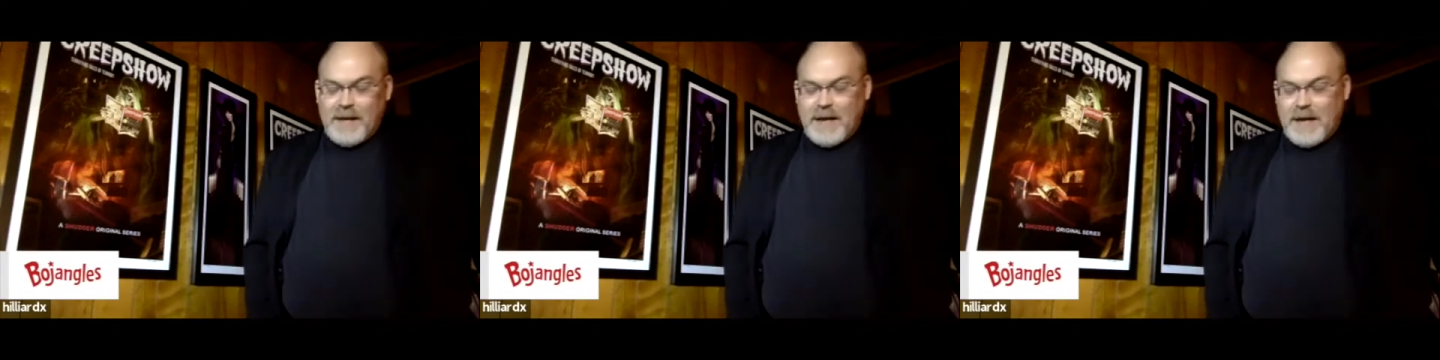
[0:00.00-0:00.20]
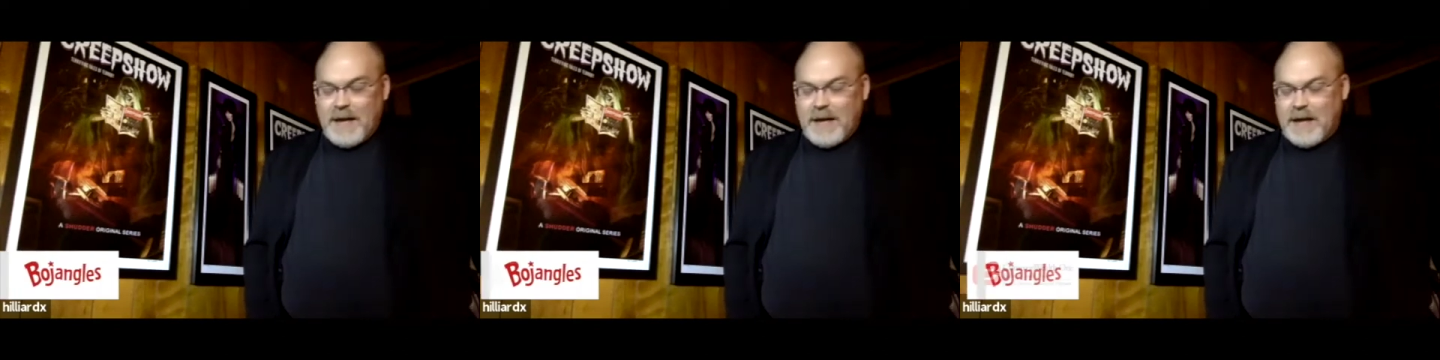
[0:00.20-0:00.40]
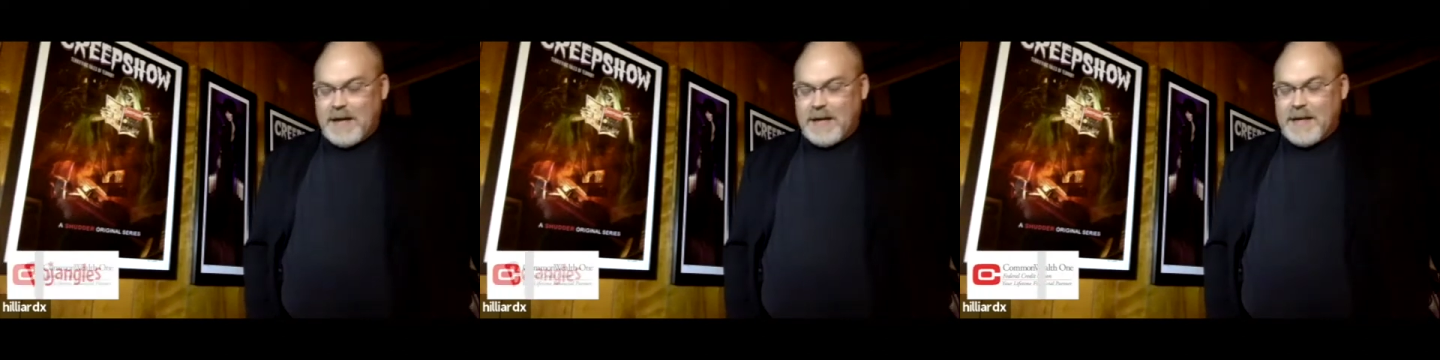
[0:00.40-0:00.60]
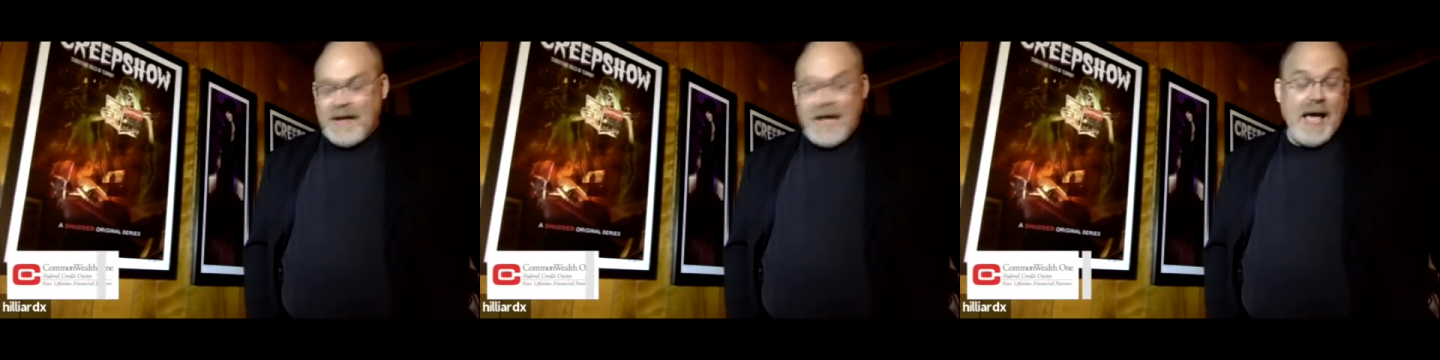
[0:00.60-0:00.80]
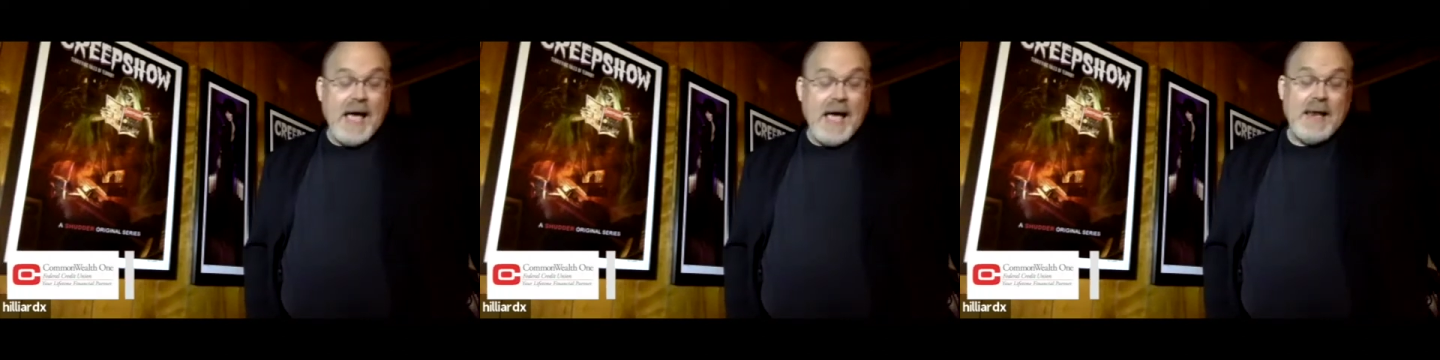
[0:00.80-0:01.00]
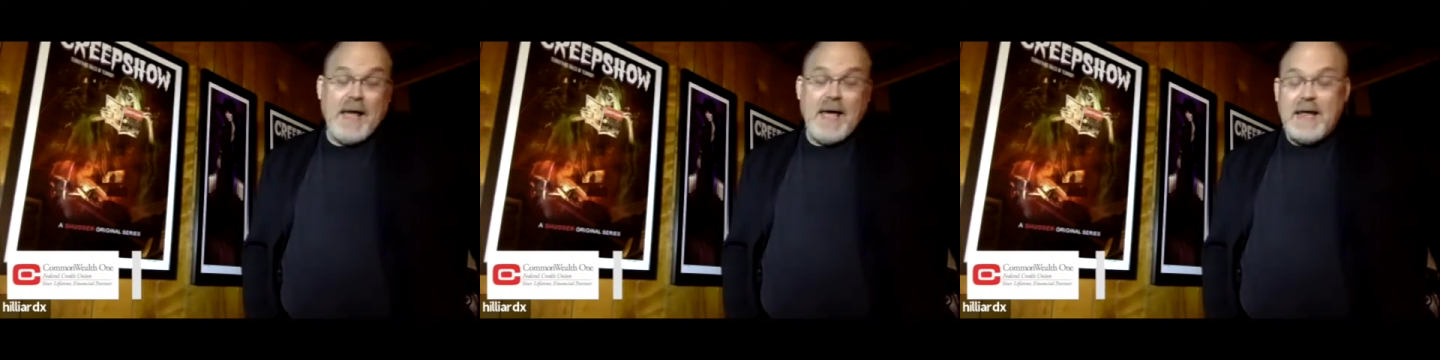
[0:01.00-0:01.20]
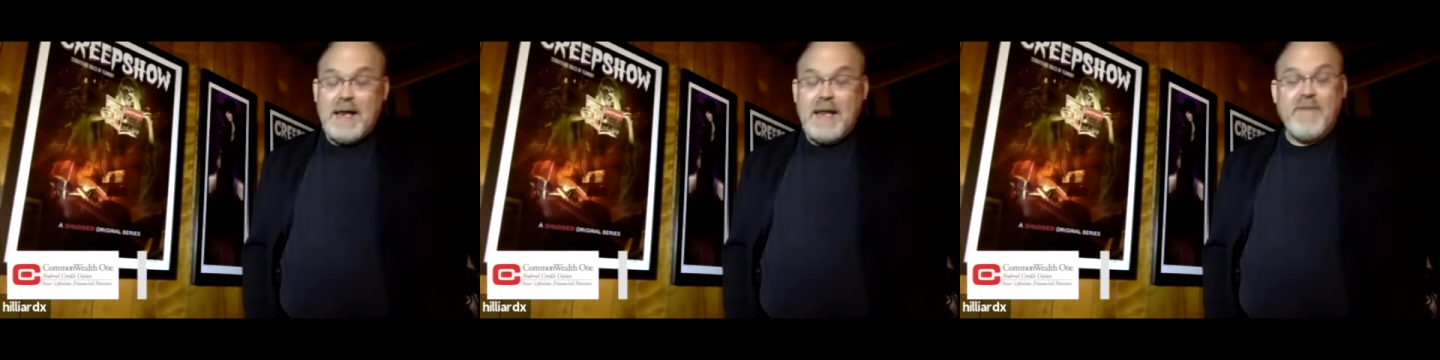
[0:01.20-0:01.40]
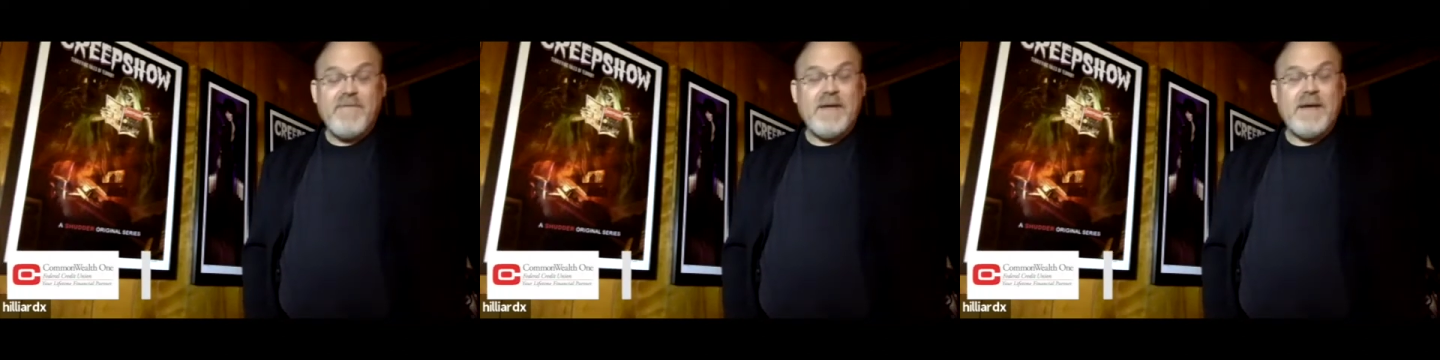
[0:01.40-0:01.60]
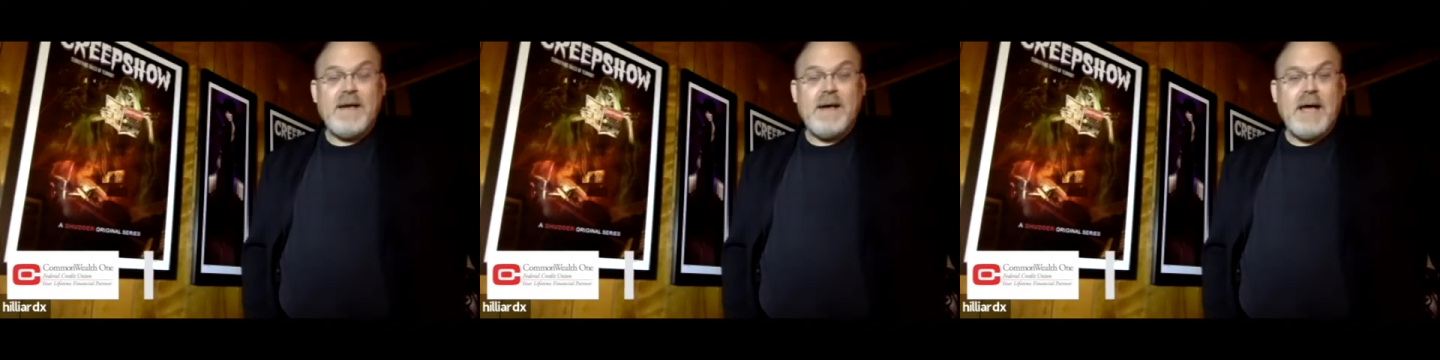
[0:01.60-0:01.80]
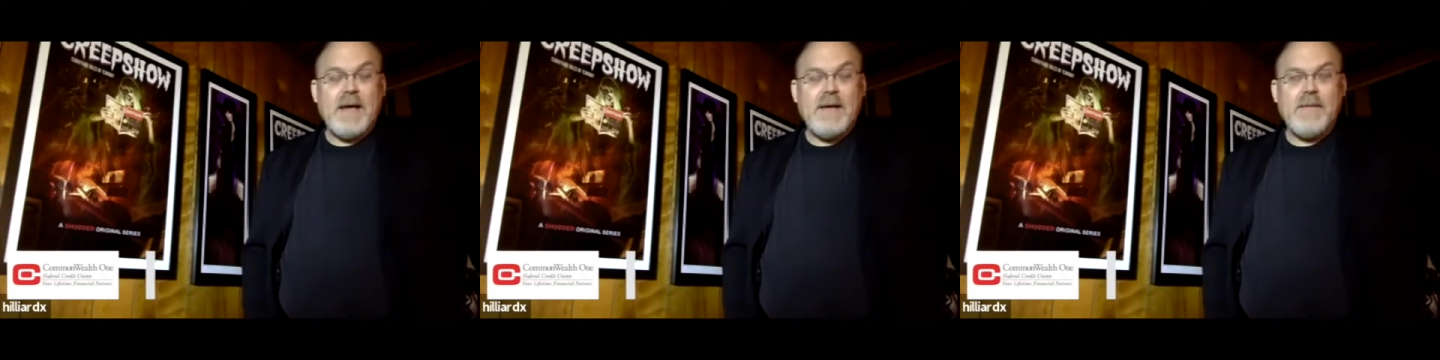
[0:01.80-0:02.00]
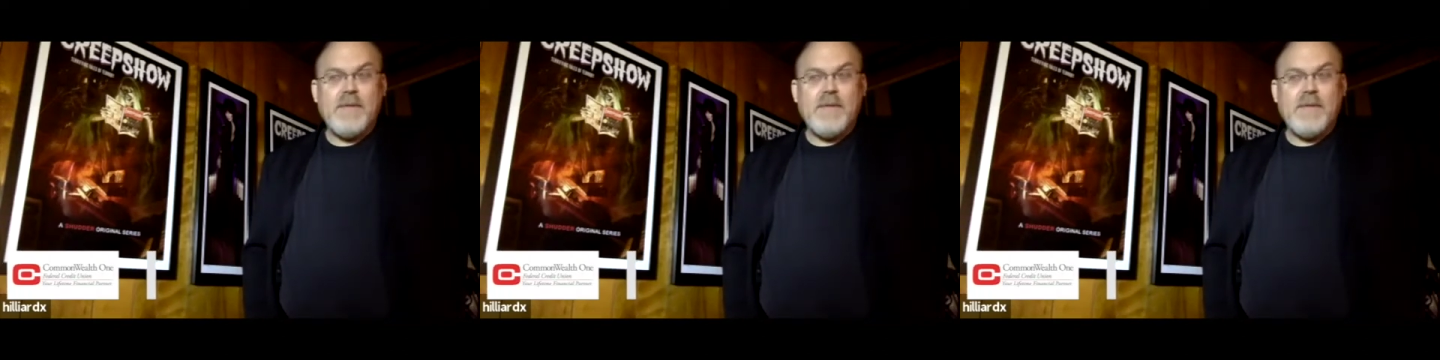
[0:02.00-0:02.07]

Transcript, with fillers: uh, yeah, I, lo- I, love it. Uh,